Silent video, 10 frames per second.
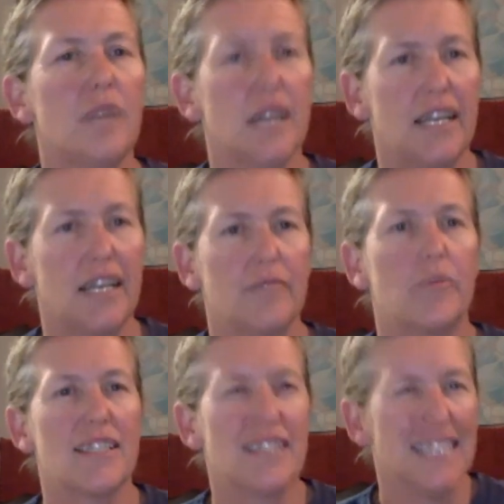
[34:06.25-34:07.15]
by
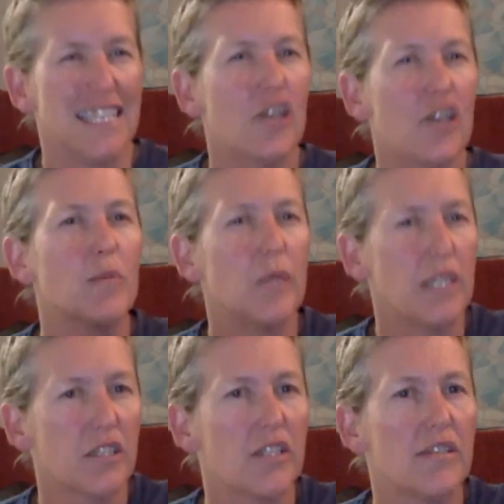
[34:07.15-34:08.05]
seeing those
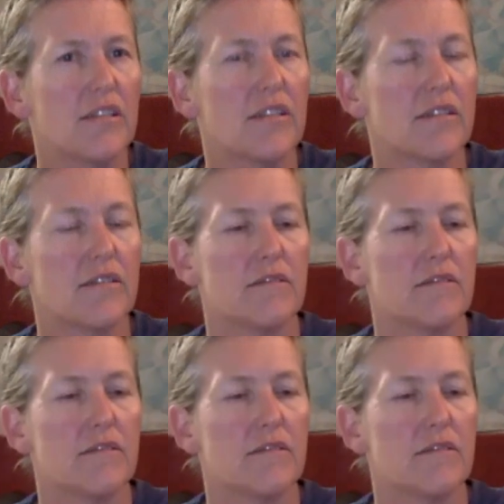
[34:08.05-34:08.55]
pictures.